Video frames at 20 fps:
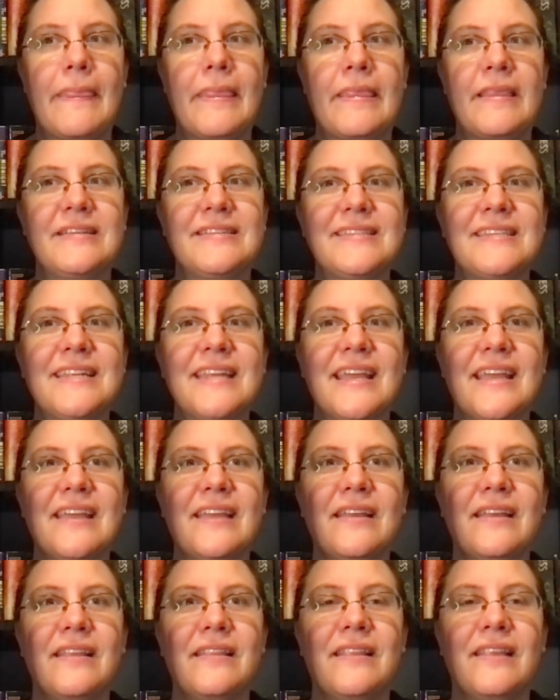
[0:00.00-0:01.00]
the
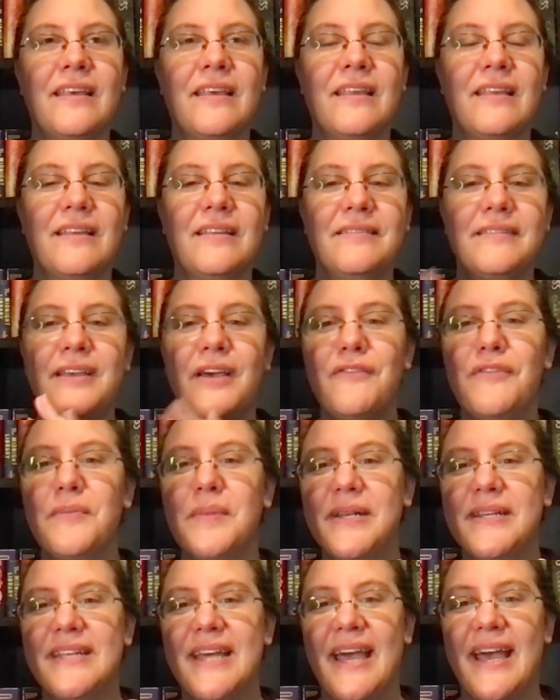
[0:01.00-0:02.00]
city the
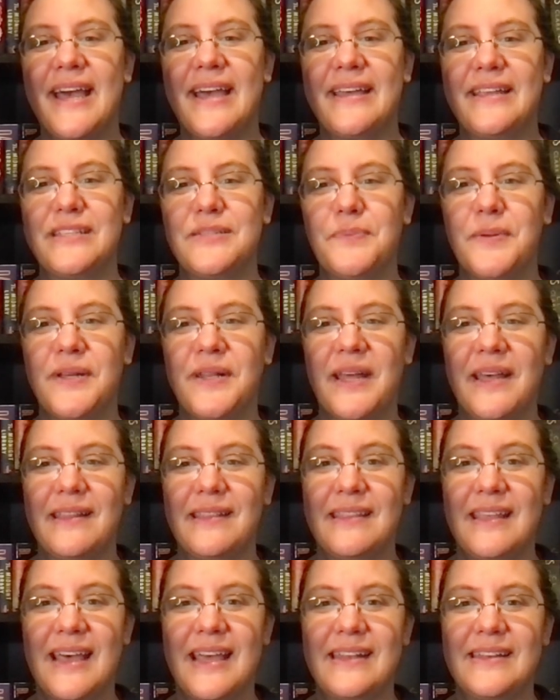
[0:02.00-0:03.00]
government has put
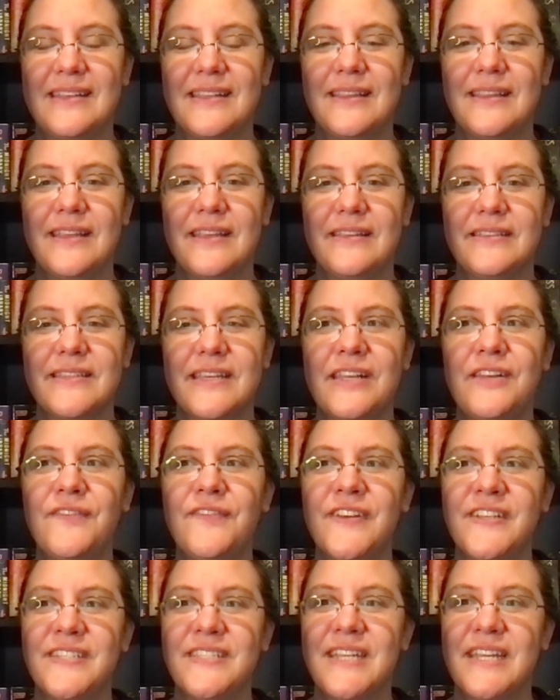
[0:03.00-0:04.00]
out that these
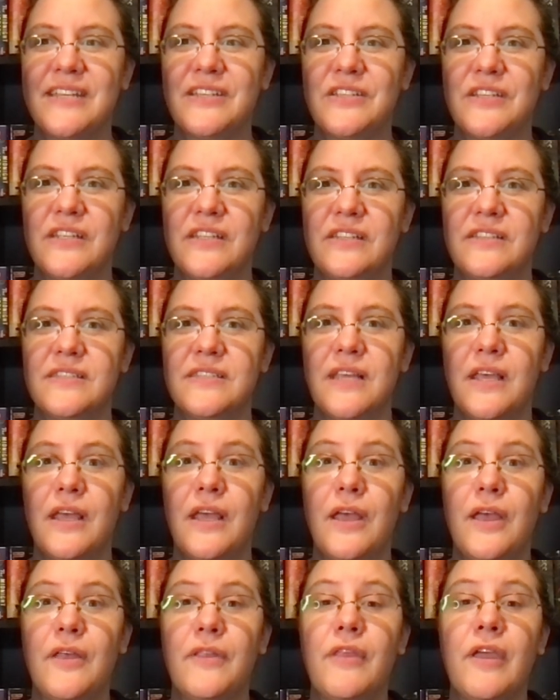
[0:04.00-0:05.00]
infestations
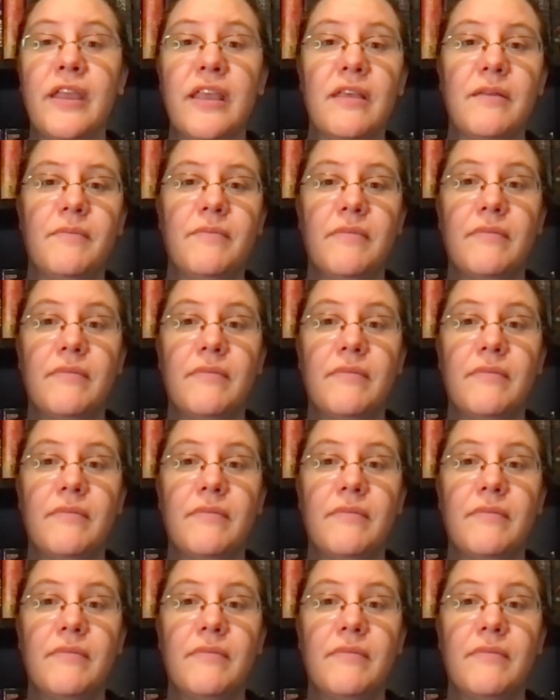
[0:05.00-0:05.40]
like,